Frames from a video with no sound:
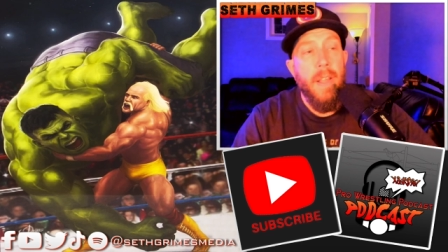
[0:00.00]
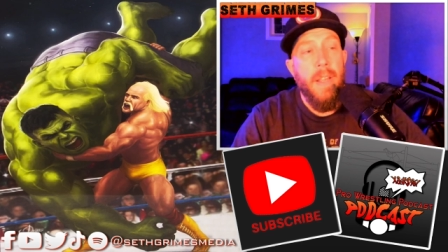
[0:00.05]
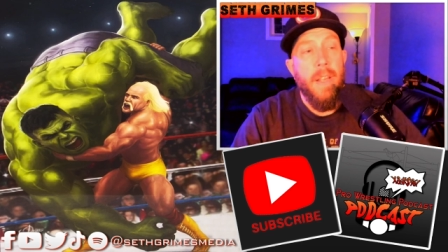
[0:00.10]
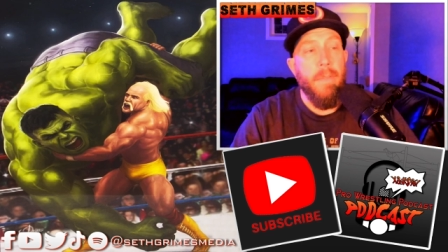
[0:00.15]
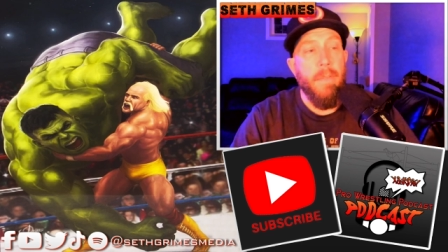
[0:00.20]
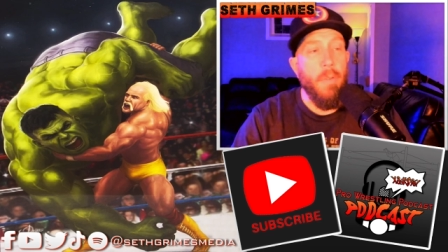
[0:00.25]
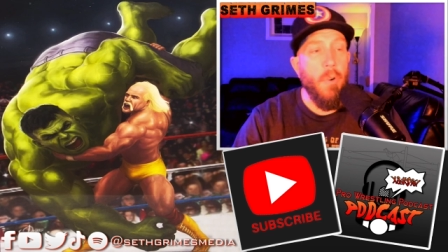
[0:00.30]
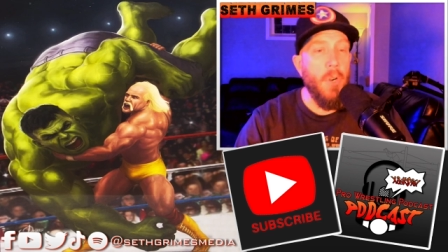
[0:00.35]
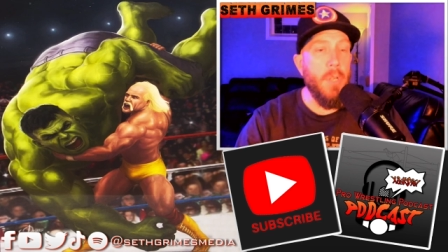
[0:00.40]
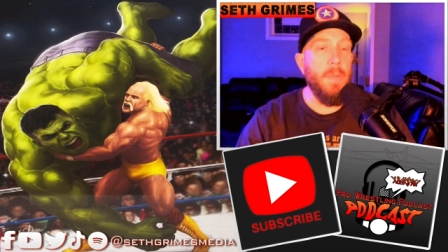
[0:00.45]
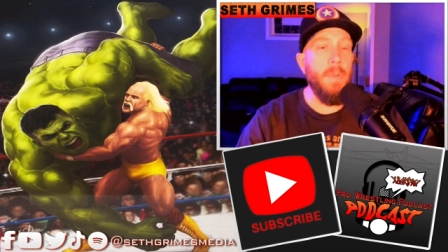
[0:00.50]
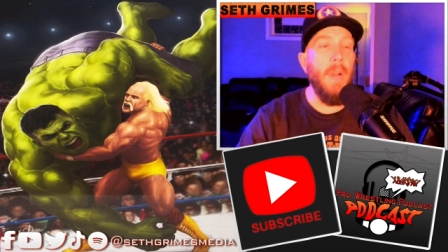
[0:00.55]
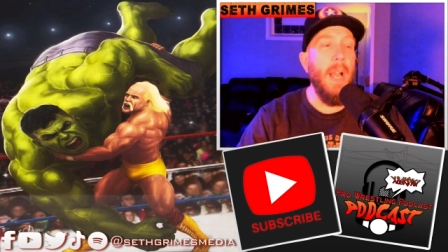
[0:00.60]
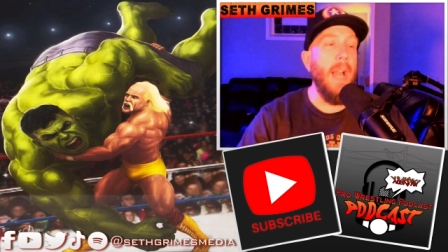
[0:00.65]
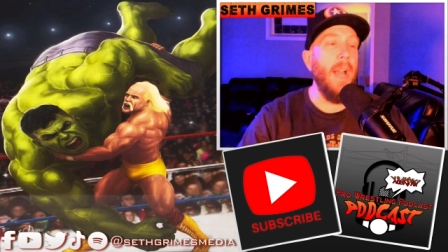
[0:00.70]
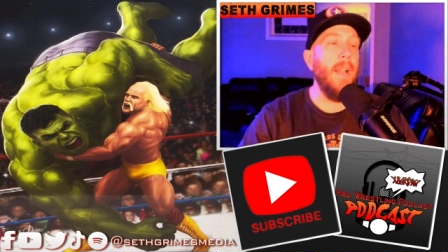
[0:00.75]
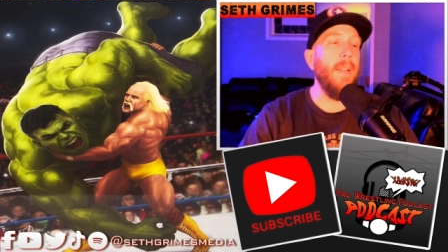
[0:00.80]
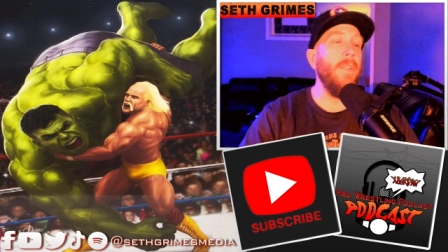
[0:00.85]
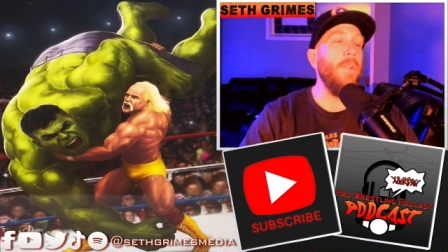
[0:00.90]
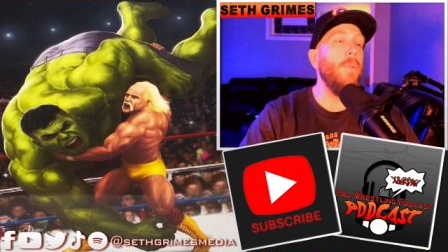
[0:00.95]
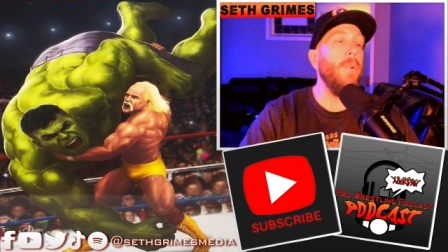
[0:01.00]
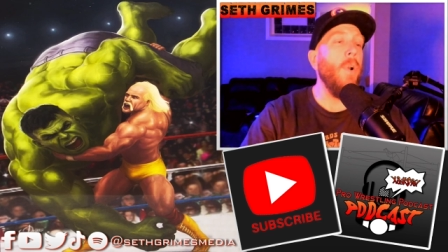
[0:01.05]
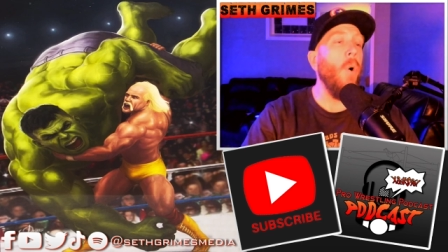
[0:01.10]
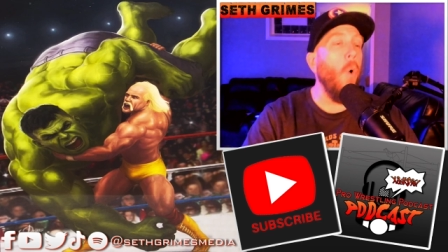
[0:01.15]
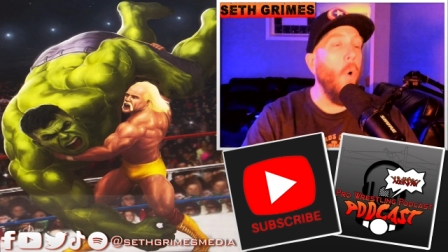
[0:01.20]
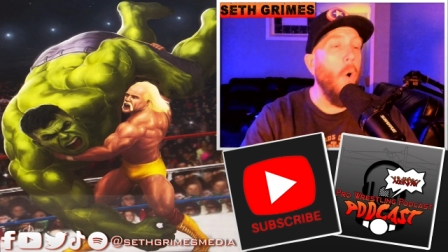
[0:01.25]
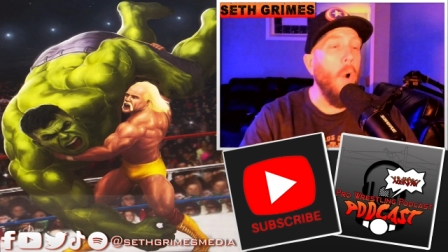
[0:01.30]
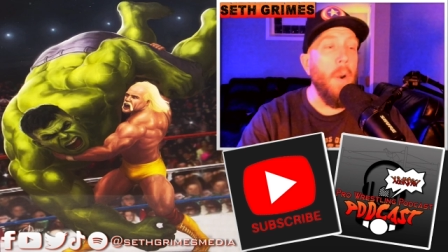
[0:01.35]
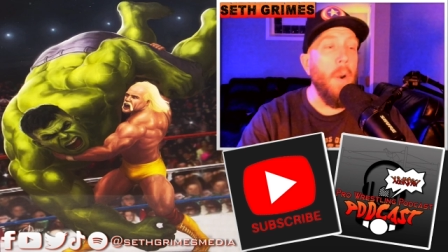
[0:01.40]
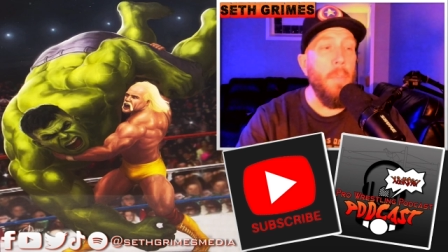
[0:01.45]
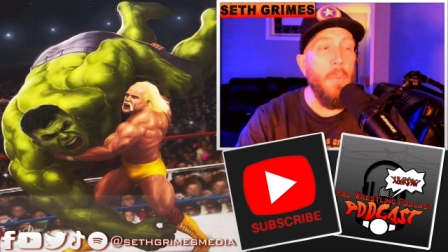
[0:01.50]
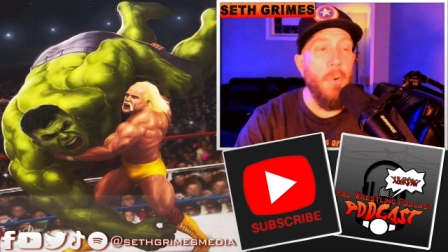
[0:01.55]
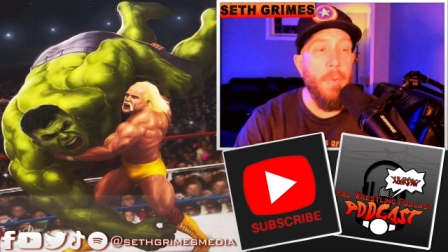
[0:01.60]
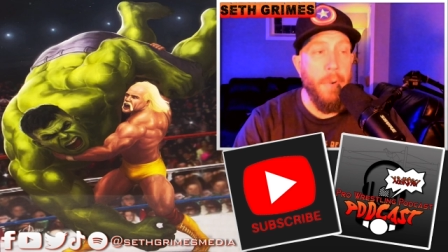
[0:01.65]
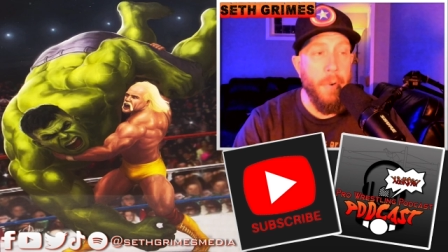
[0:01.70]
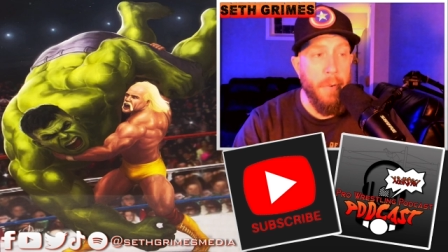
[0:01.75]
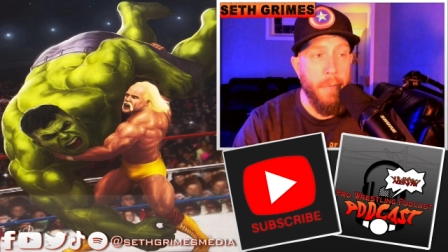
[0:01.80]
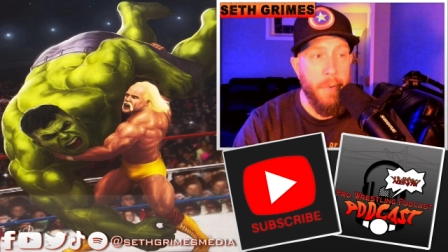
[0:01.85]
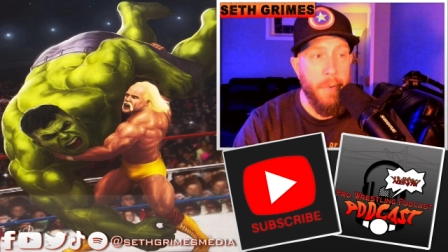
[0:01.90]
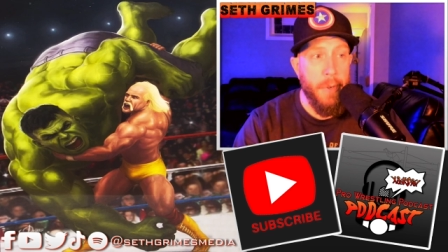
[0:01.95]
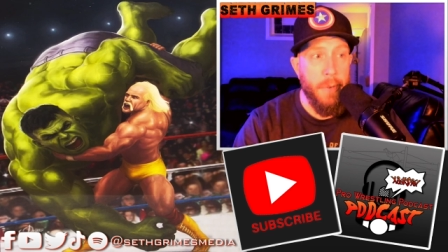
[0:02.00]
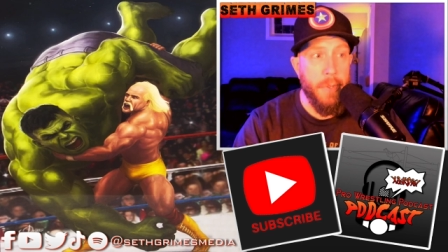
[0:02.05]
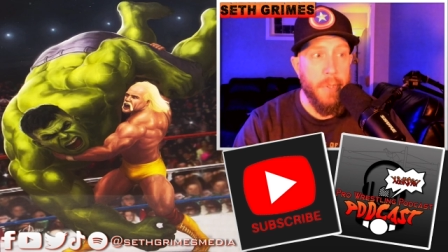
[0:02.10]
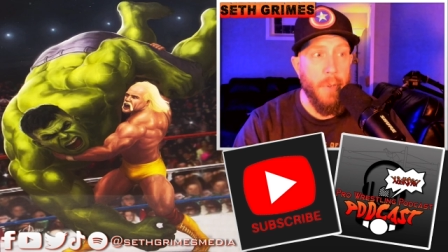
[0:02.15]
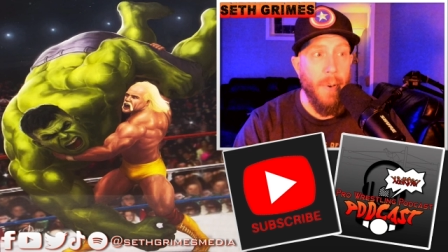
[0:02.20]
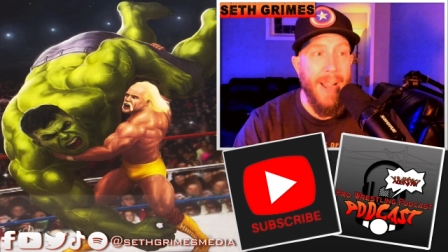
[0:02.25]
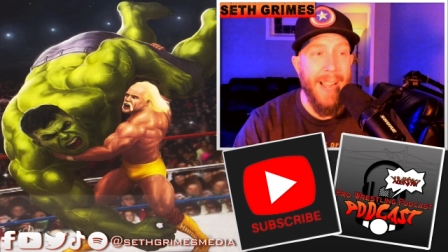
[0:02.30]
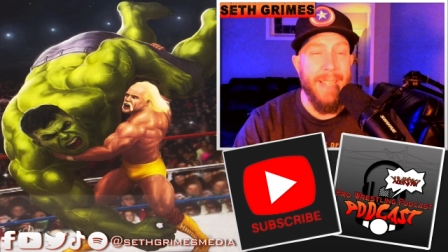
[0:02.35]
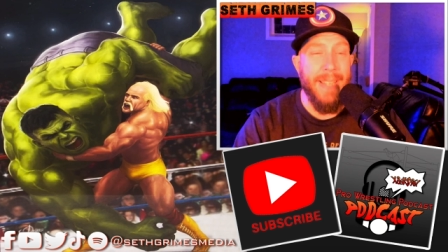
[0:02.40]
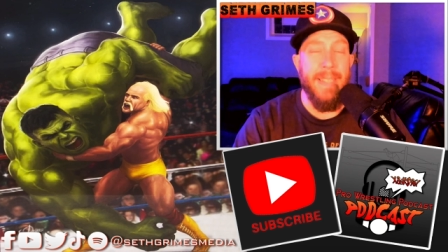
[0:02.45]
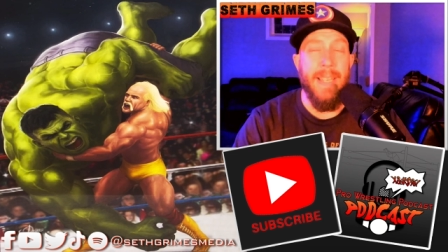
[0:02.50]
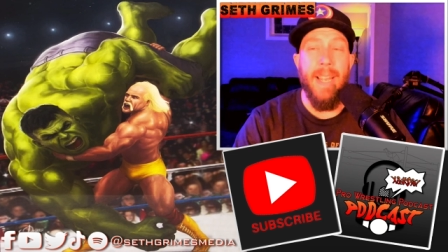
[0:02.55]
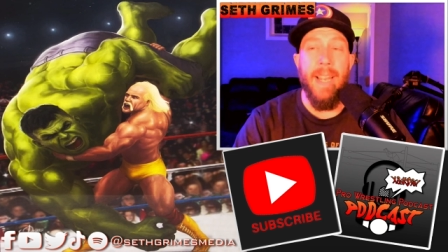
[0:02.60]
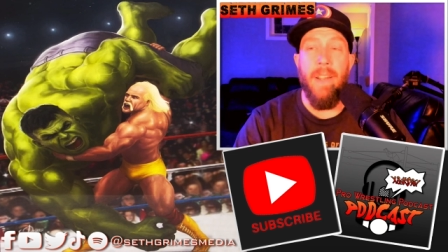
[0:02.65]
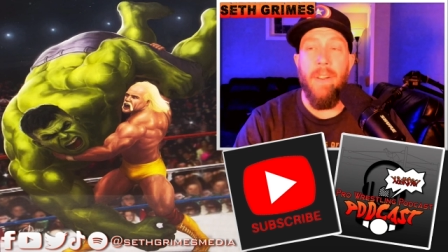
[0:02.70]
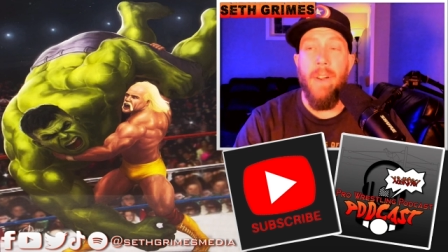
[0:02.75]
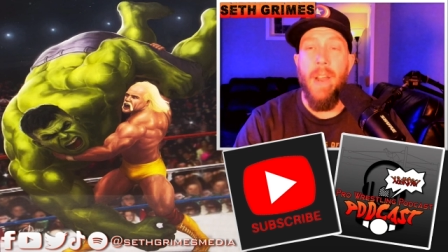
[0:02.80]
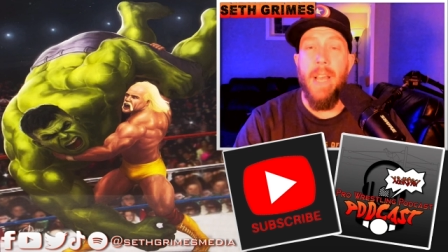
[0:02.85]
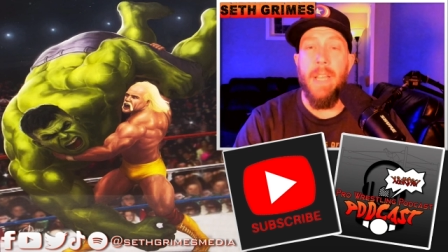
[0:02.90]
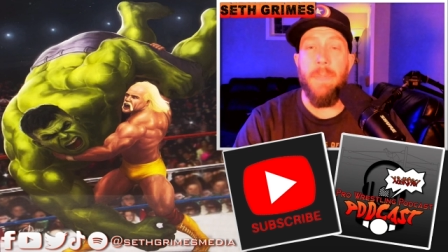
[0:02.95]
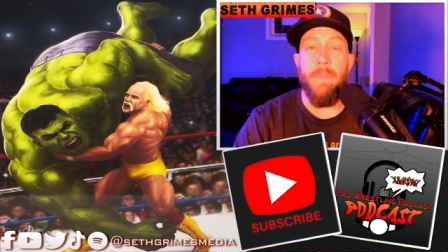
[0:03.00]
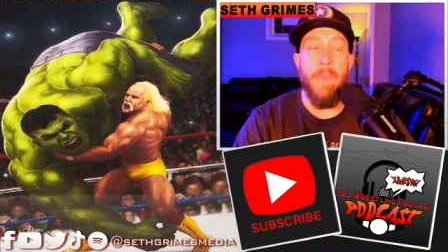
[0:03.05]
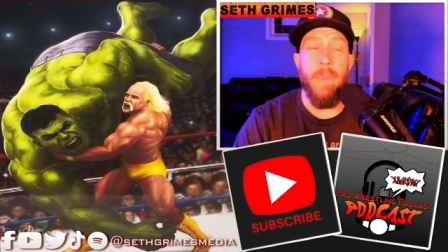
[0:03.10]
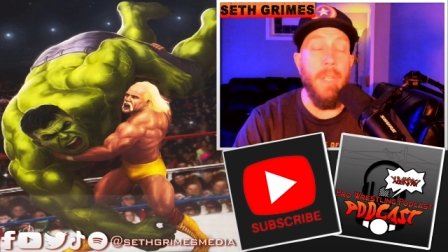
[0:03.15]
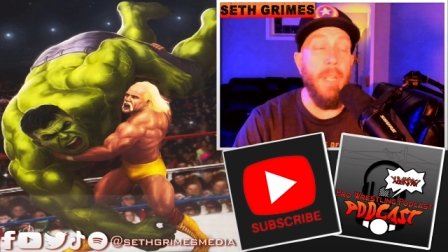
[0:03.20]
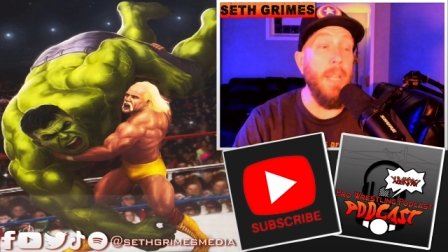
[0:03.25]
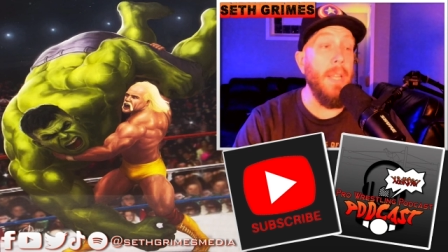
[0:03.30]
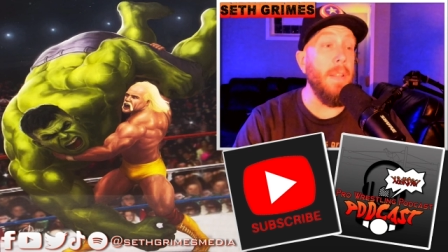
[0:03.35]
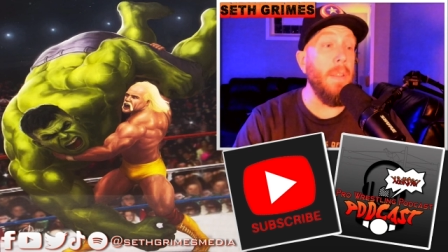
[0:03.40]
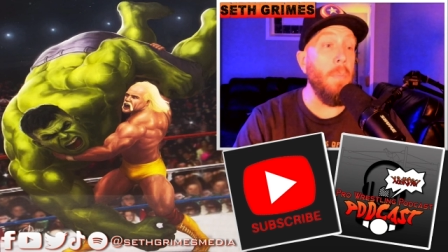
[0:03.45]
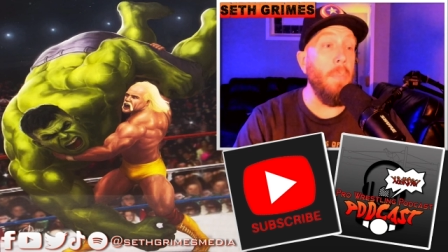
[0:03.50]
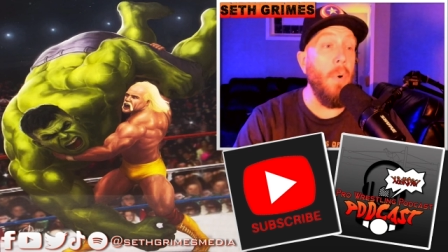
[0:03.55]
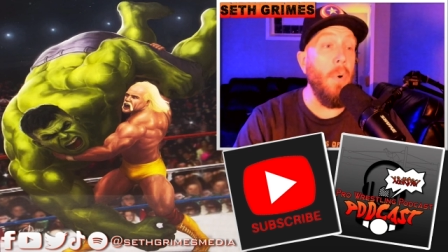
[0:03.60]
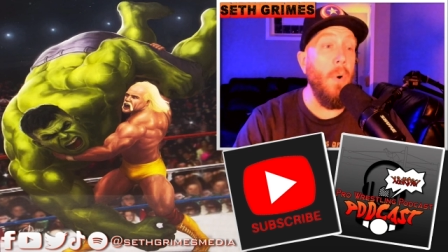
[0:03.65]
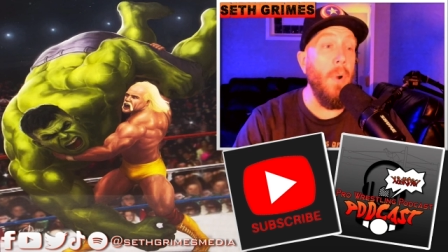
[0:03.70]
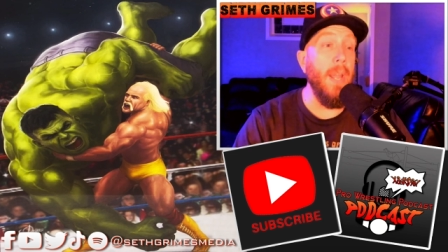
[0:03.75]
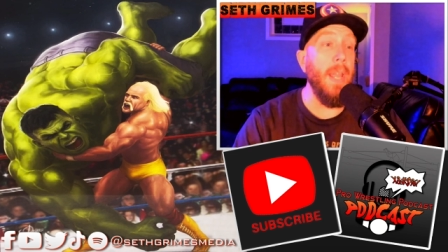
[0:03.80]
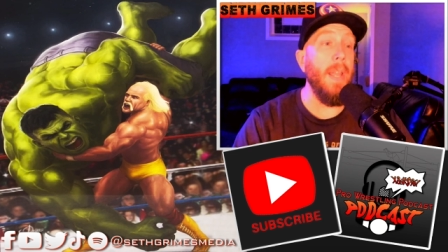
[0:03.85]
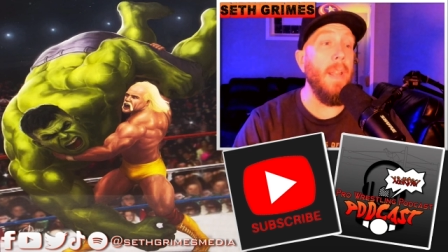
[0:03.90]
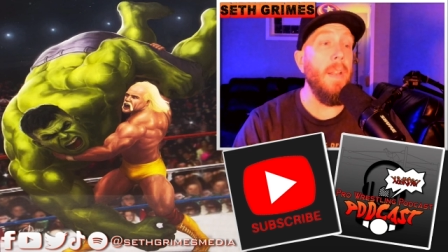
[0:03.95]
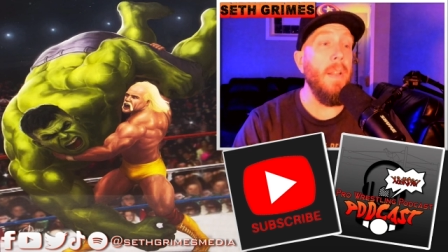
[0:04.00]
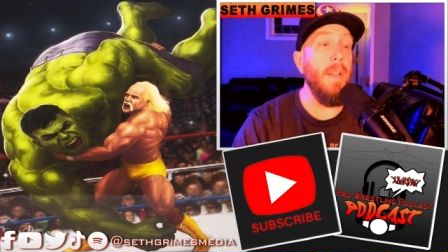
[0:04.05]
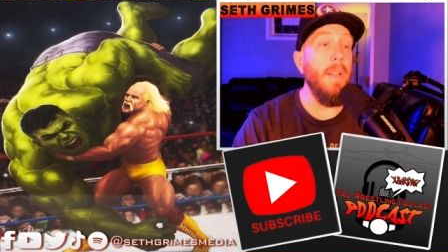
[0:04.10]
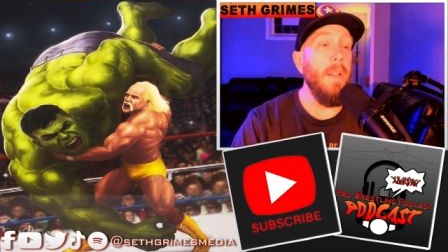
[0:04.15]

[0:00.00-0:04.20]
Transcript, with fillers: And of course, we're not doing a horror movie review, so I digress, but you get the point.